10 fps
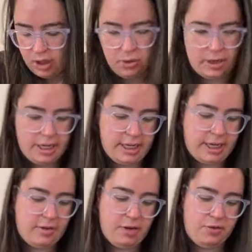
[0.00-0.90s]
Oh, I
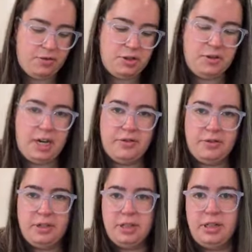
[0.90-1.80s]
didn't count out
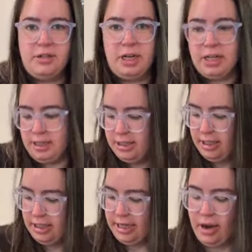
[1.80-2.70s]
55. Oh God,
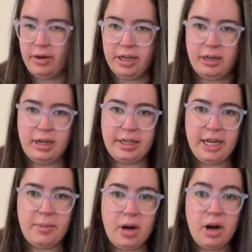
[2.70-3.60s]
counting on
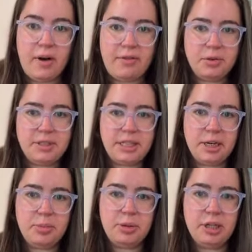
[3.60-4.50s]
camera. Oh, everyone's
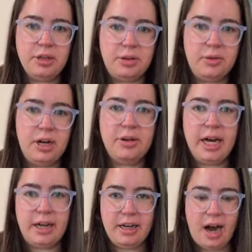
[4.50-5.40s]
saying blue.
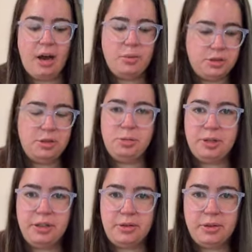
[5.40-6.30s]
Okay, I will do
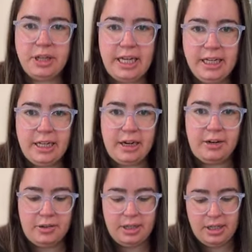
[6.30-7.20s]
blue. Thank
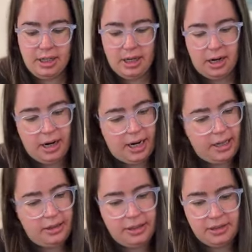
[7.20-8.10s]
you. All
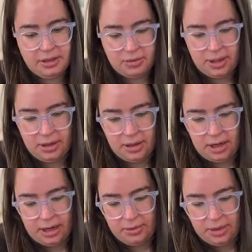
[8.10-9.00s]
right, this is
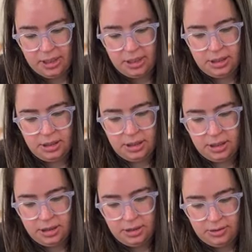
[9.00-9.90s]
where, all right, 1,
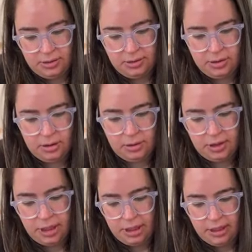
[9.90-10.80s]
2,
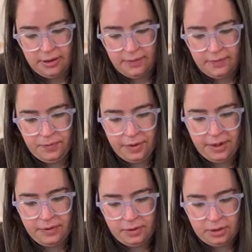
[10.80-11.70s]
3,
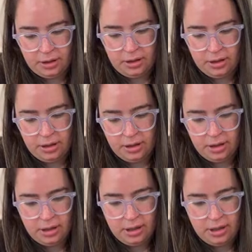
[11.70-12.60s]
4,
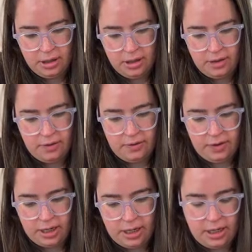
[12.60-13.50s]

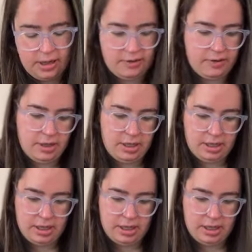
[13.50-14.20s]
5, 7,